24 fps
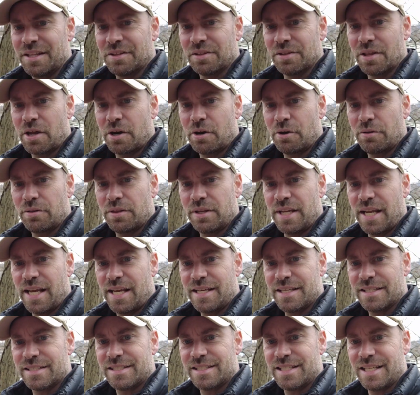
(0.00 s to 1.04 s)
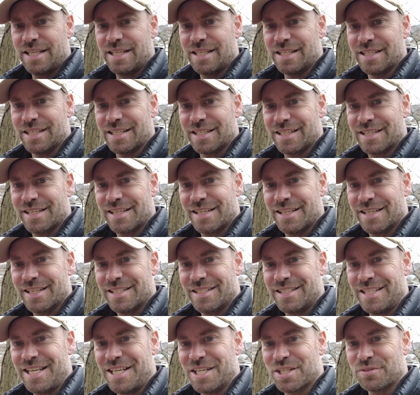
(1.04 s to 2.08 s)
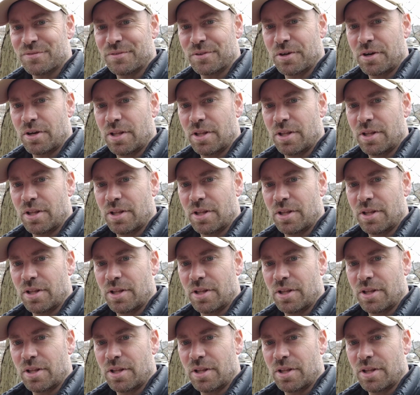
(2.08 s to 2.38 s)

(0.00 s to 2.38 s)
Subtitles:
The letter of the day is C. C is for